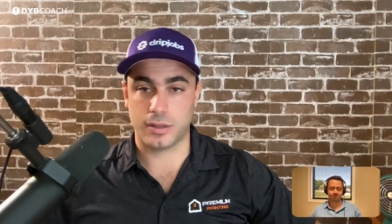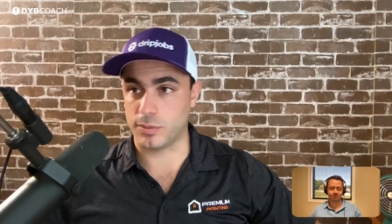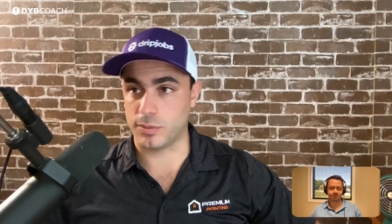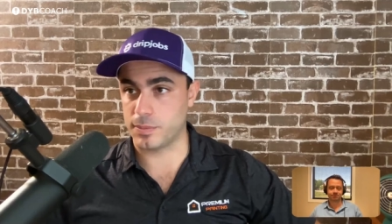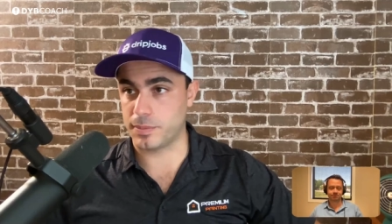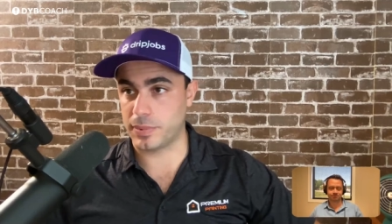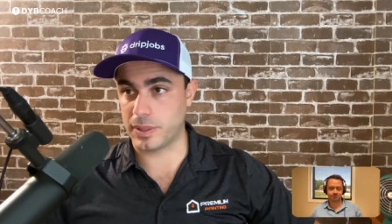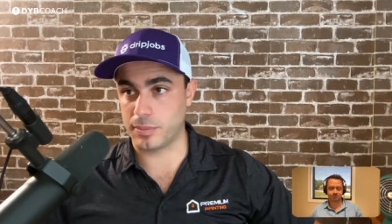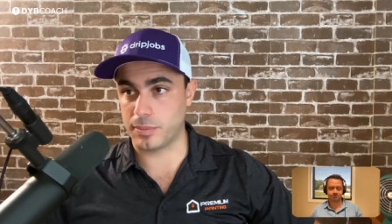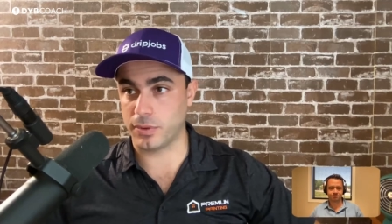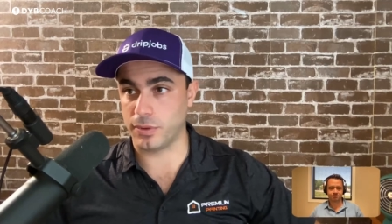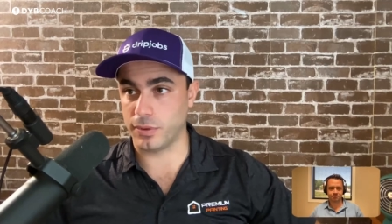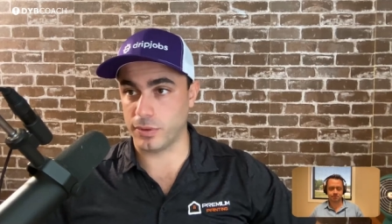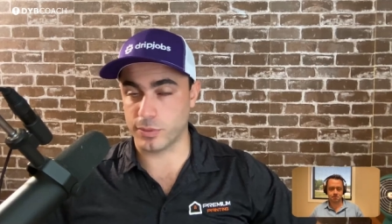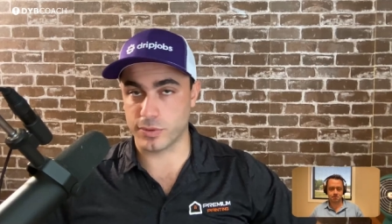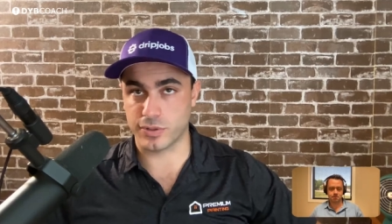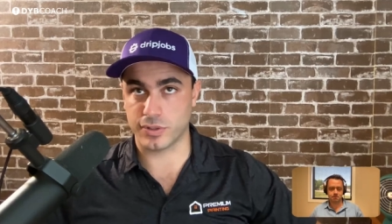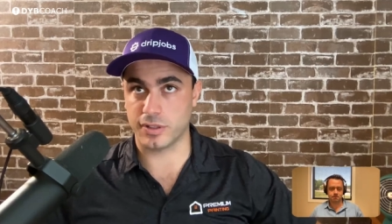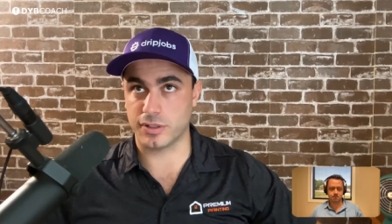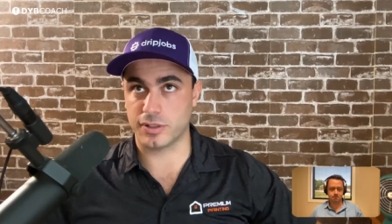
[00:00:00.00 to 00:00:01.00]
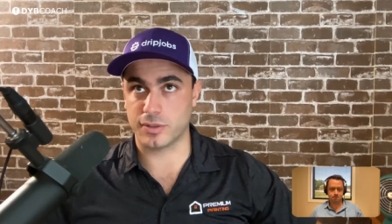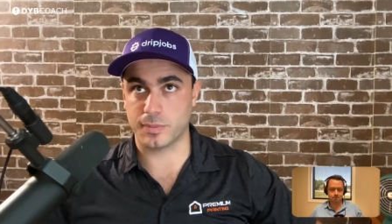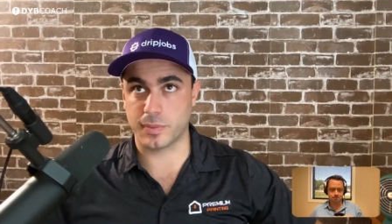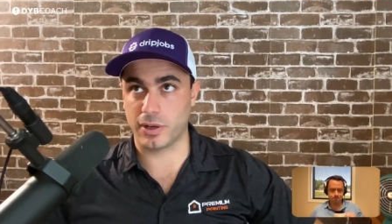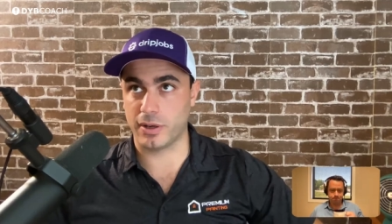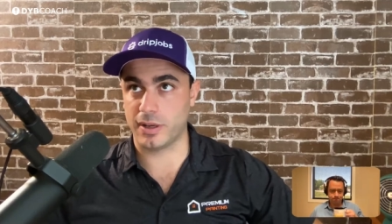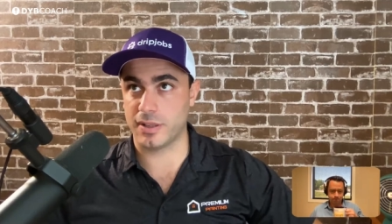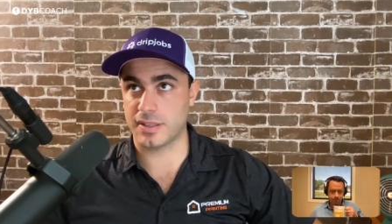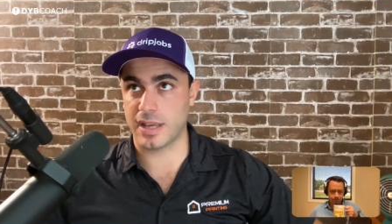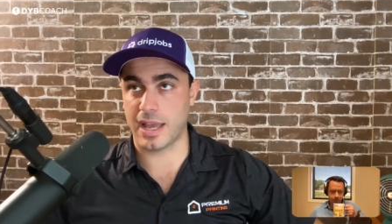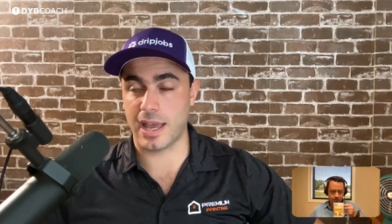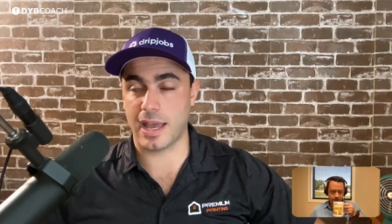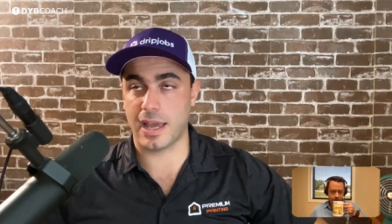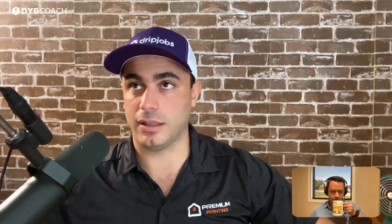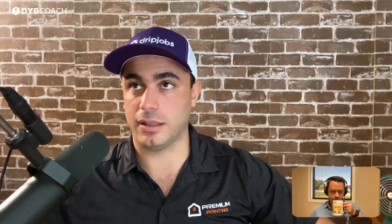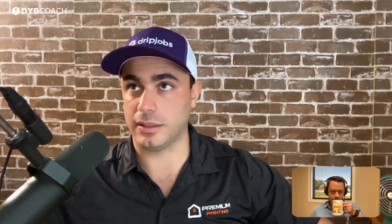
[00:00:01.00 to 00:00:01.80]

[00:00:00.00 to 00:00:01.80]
There were people, there was an experience I had.